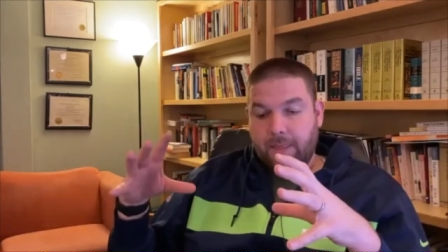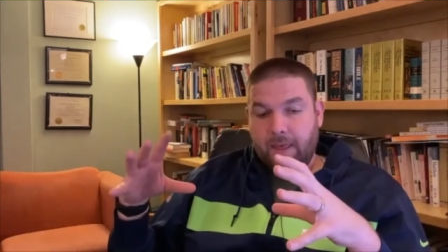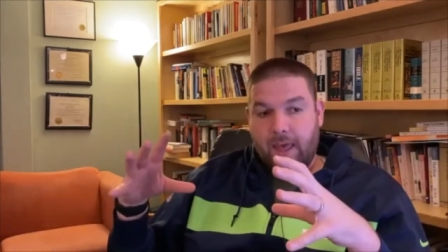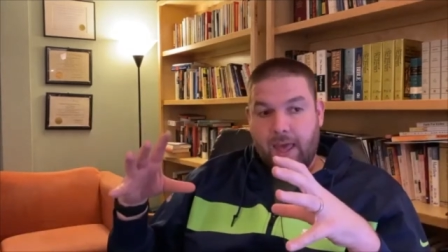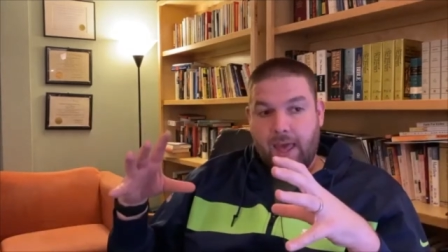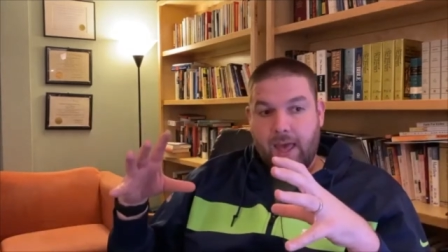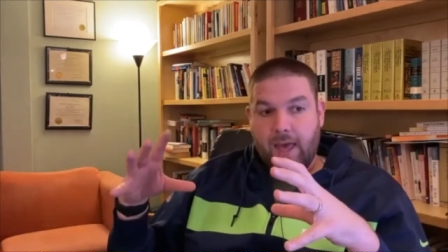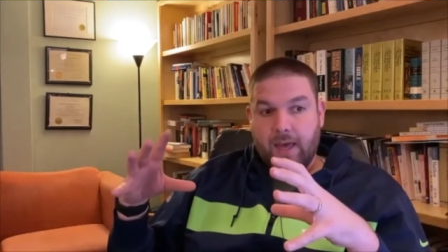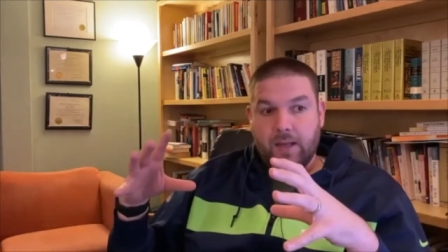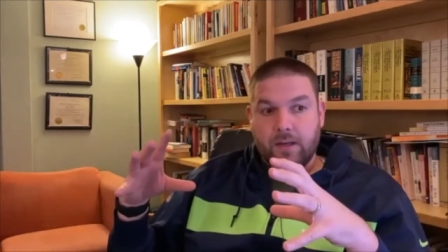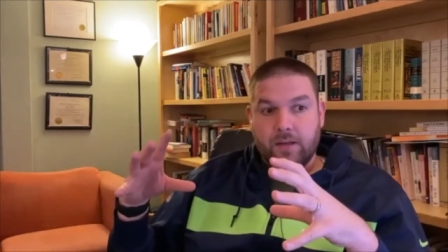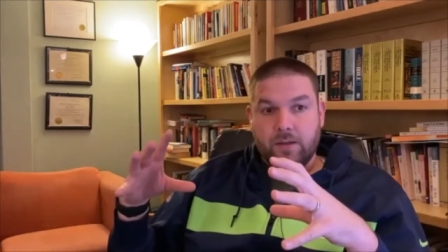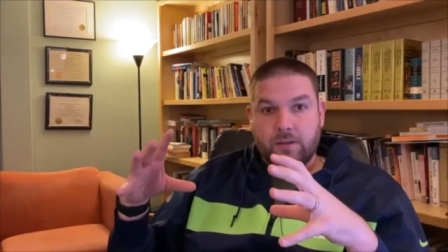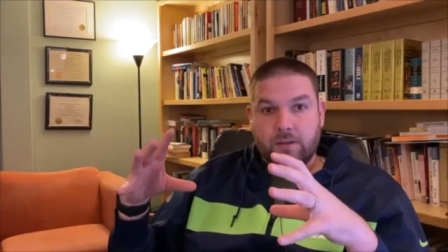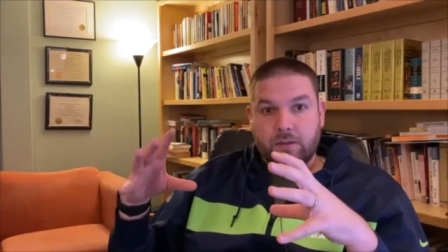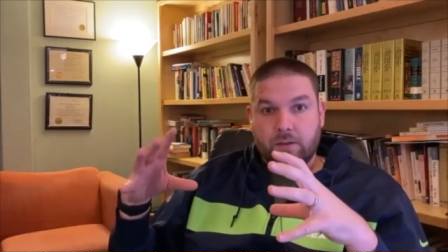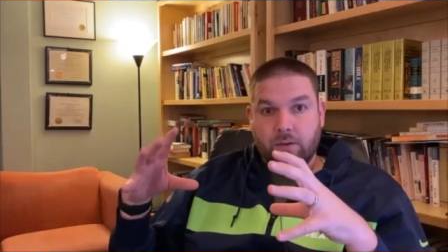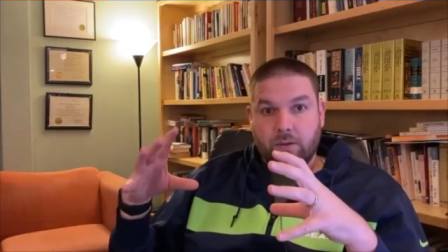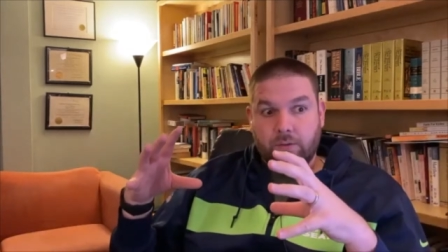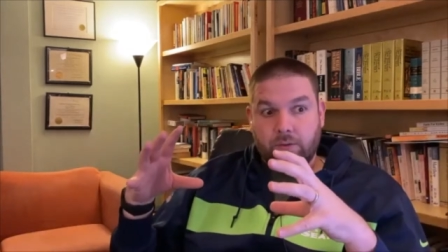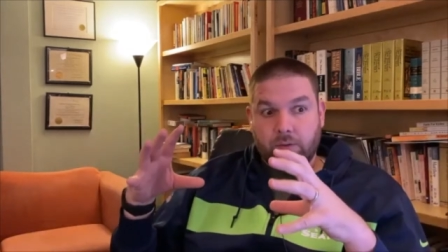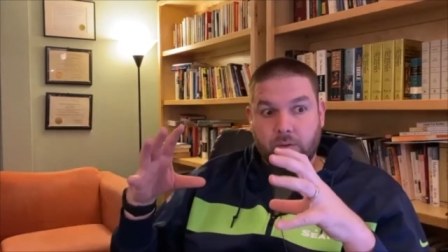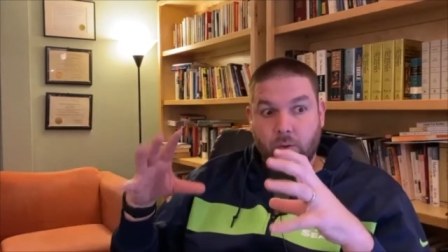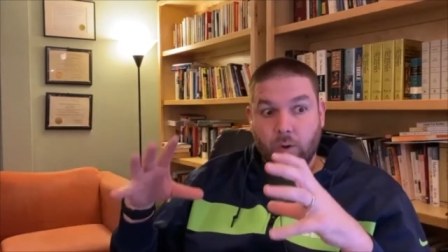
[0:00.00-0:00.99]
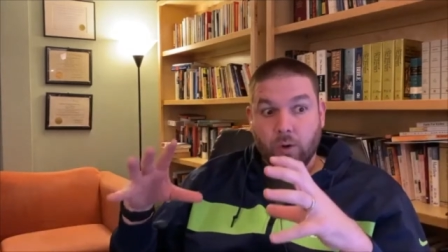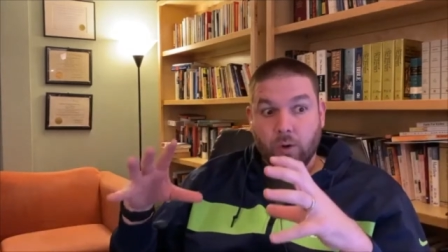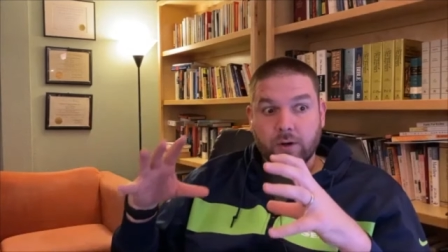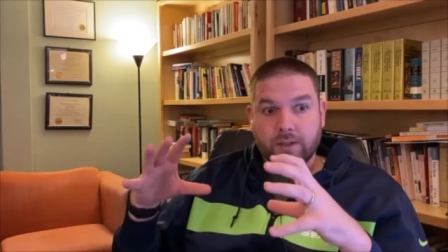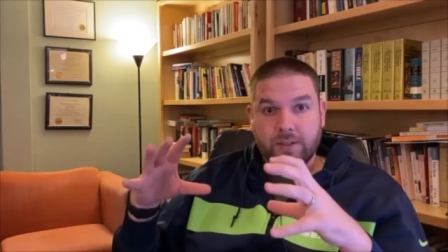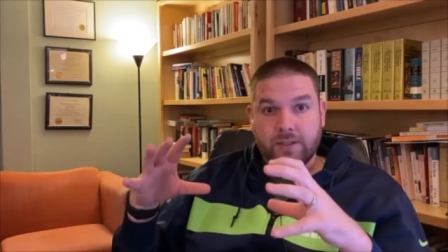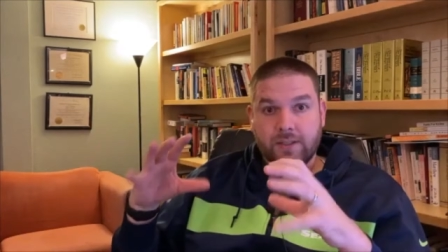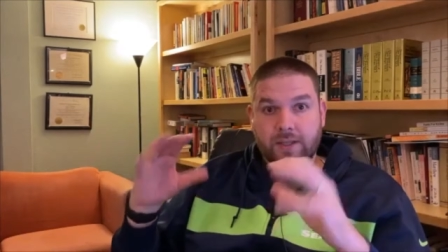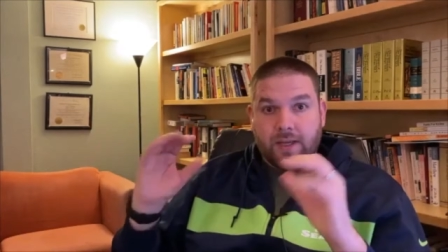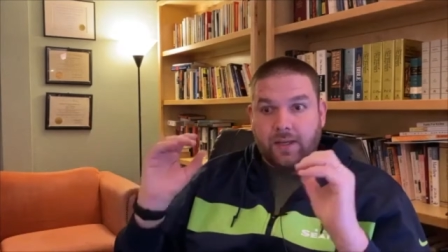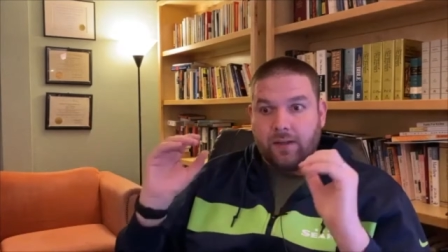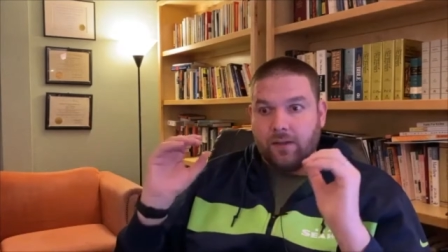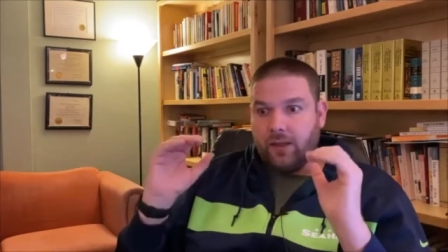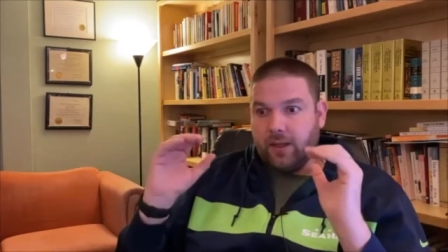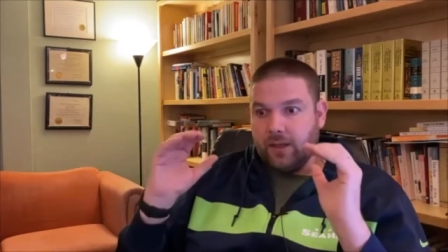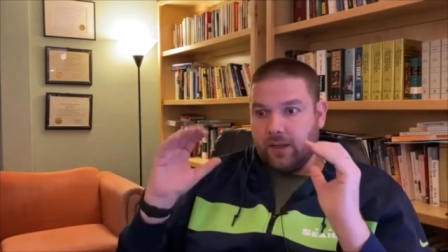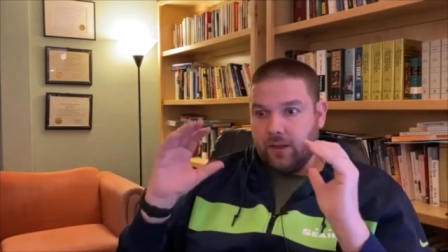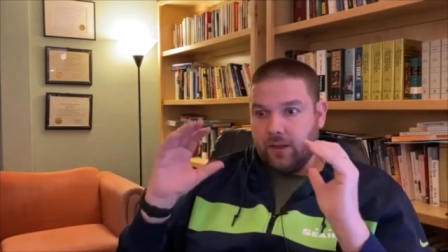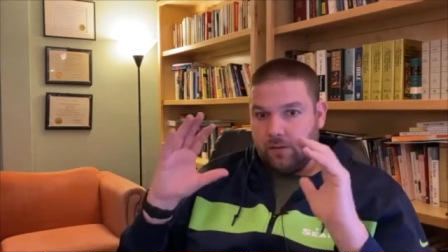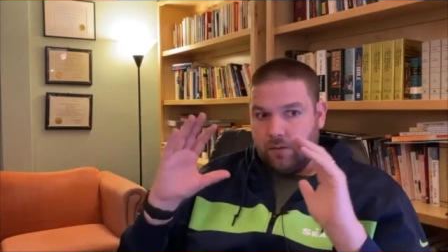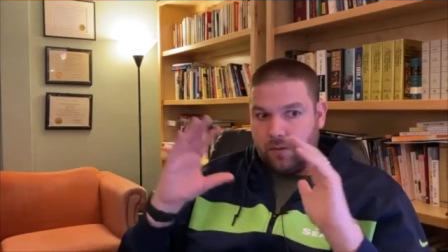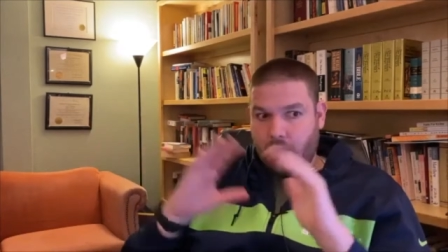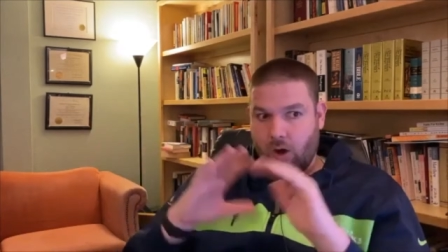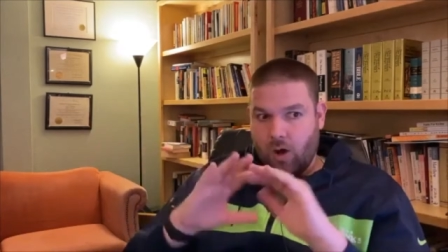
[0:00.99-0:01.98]
And so the Lord is saying, like,
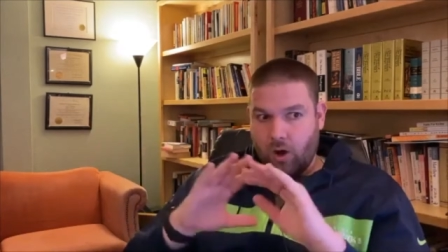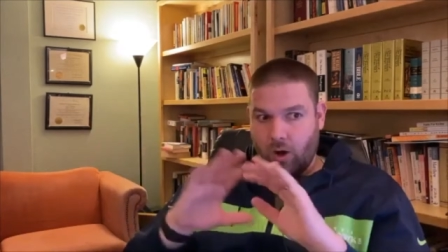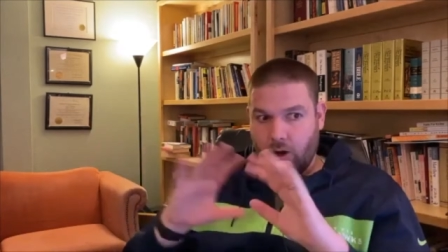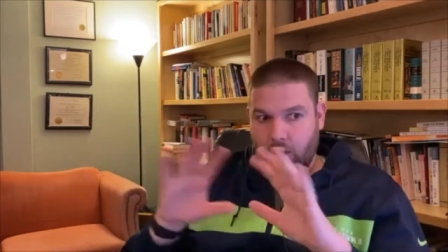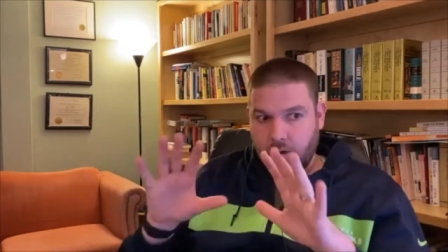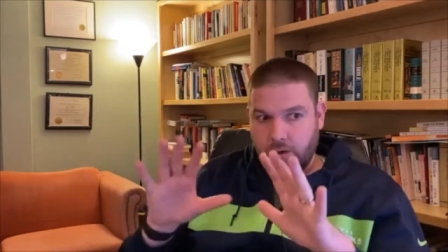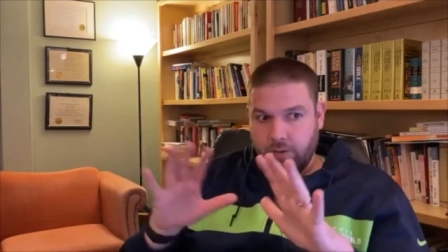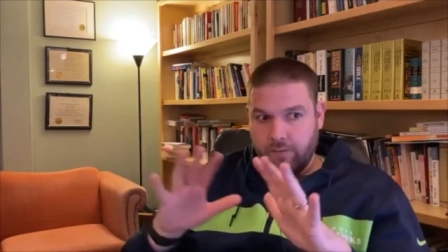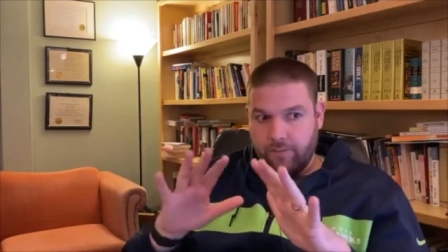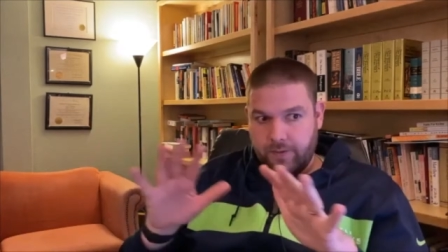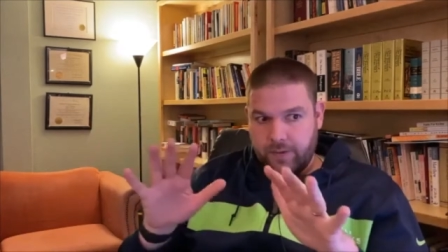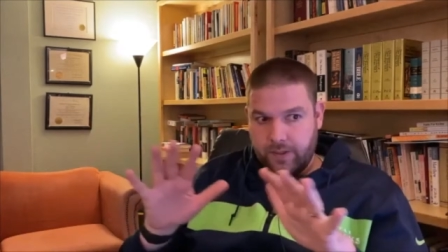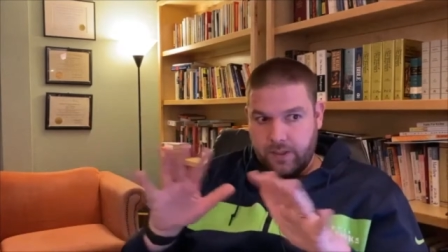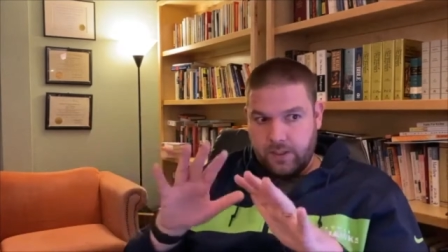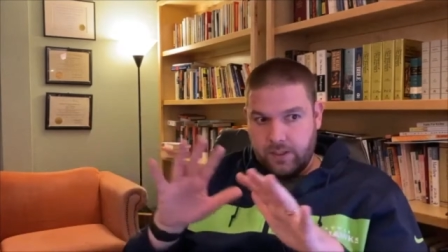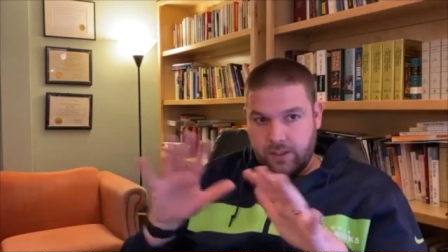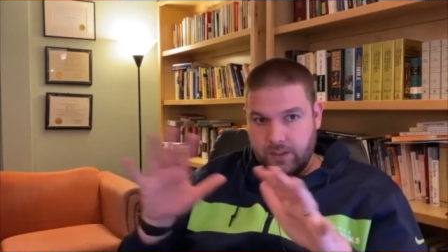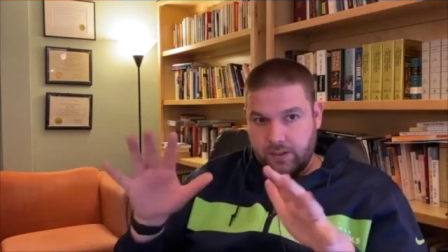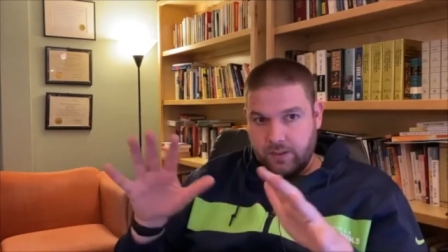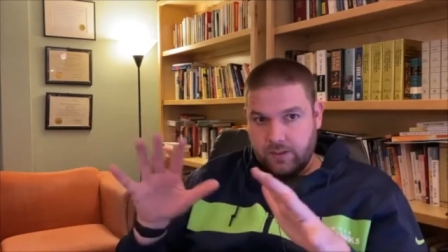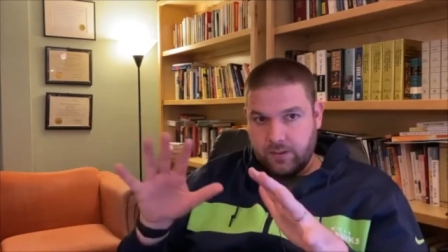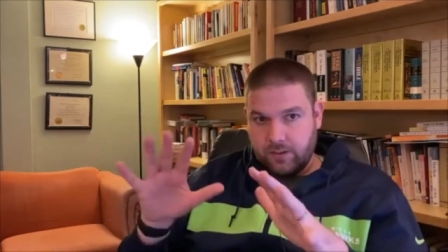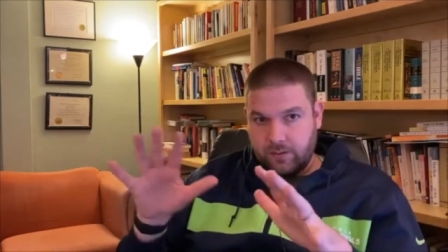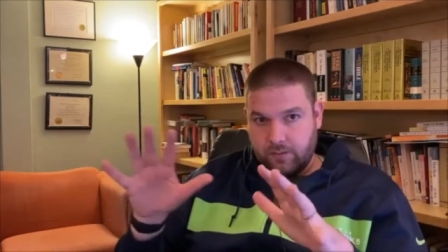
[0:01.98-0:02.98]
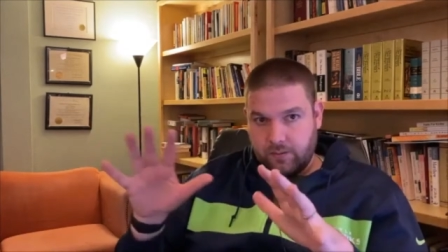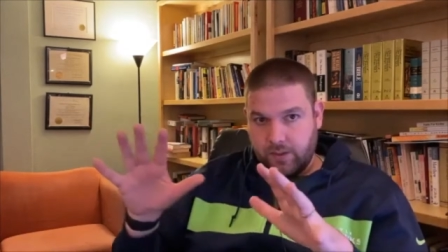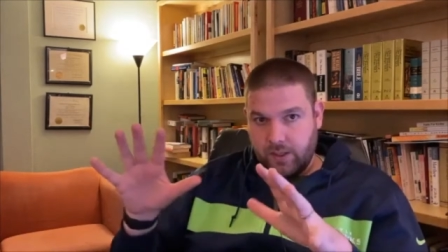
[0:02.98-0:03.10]
all of these